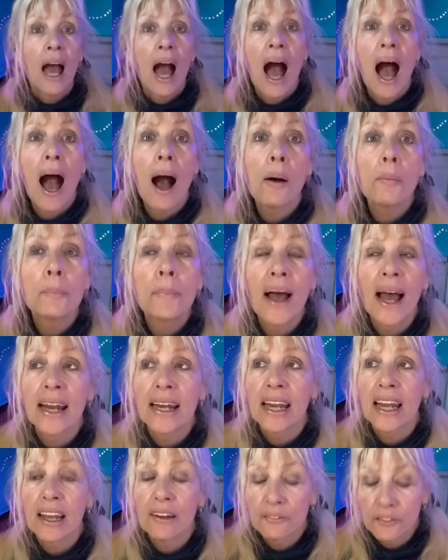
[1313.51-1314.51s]
I'll bet
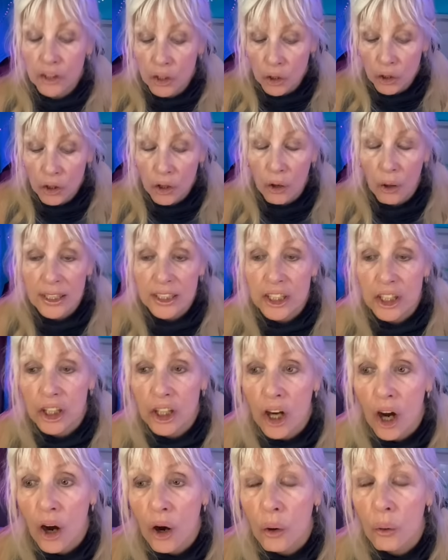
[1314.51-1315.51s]
if you're going to
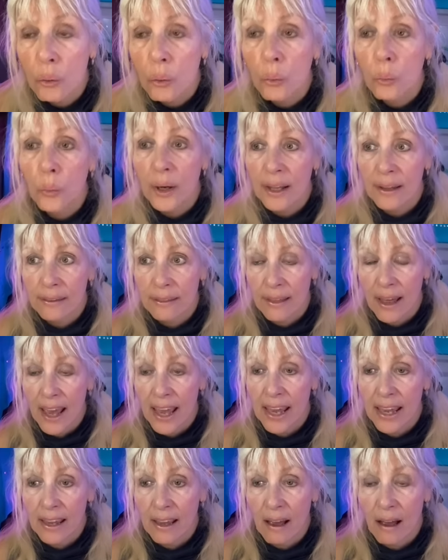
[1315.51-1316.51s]
go with
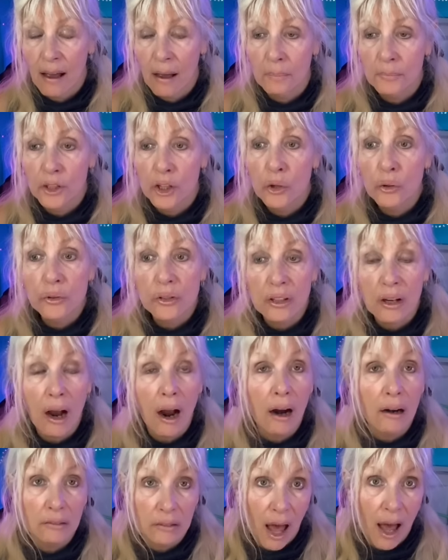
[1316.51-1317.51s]
a um, used
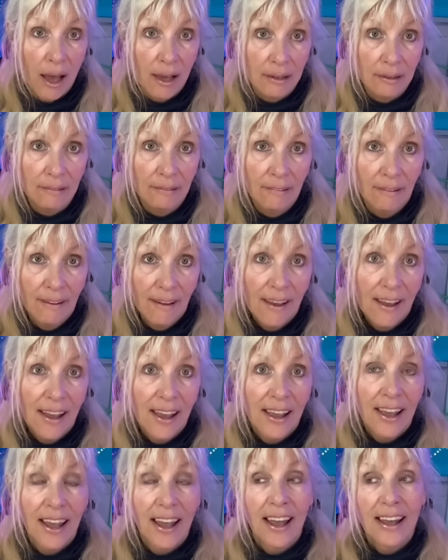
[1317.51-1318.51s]
car lot,
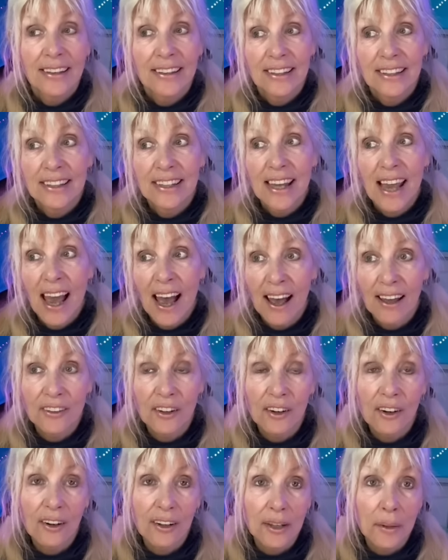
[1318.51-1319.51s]
yeah,
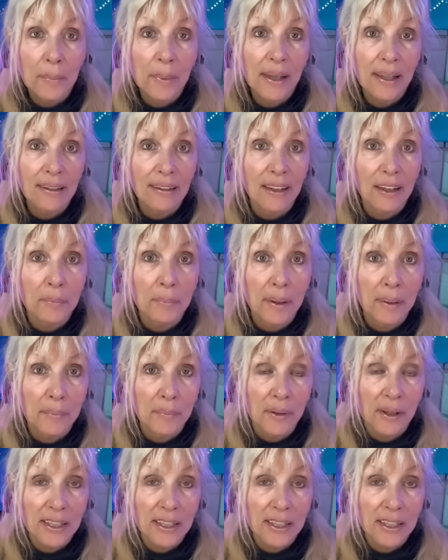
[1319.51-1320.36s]
they're going to be a little bit more